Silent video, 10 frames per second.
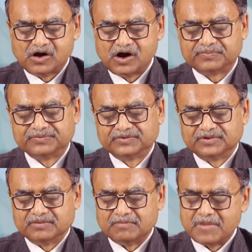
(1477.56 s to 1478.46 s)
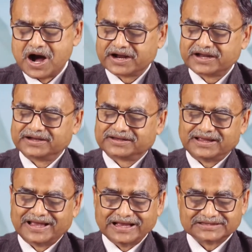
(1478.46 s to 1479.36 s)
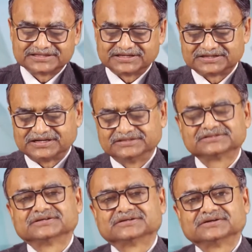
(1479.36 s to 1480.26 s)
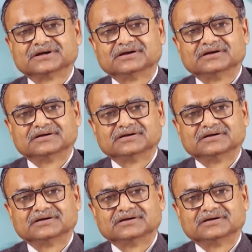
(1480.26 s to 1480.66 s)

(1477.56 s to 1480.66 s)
of market, etc., etc.